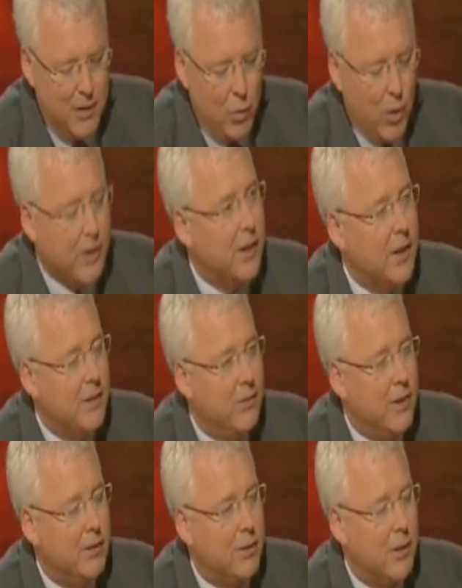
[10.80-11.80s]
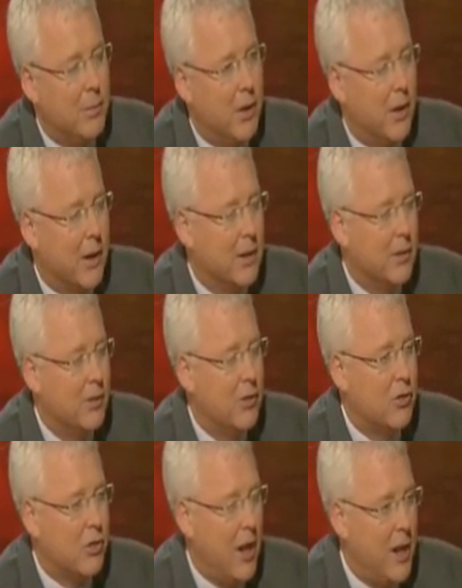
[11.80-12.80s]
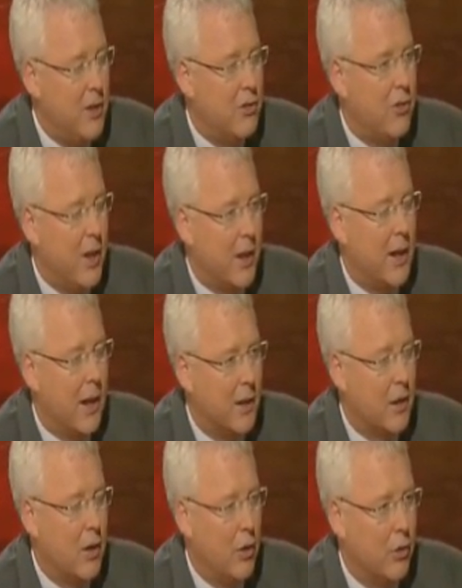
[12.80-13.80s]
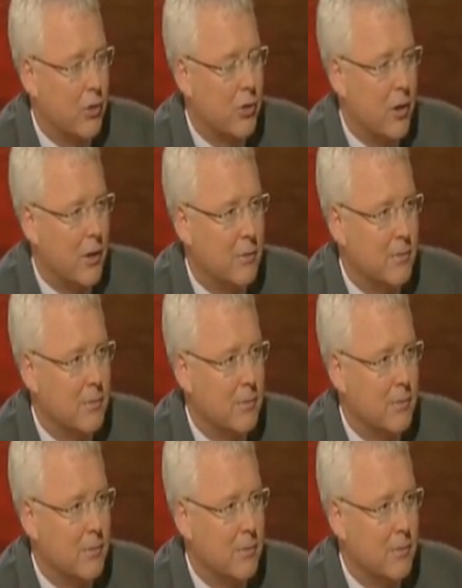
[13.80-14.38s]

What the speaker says: be the one to convince Americans to change their gun culture?